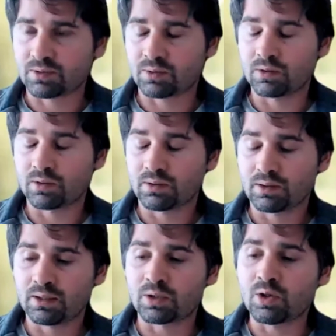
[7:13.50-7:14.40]
So
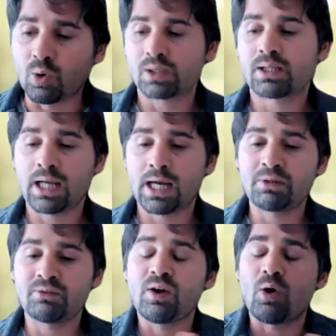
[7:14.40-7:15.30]
in a cold
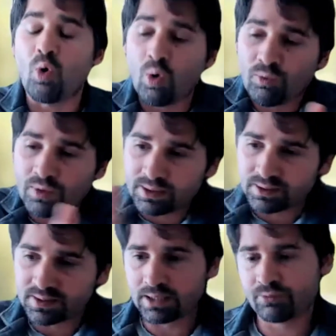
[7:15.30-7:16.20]
climate, we
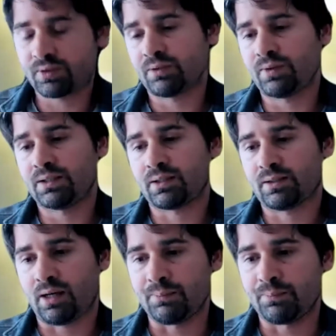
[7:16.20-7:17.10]
over-design for the winter
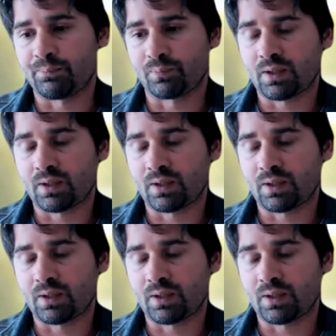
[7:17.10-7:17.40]
time.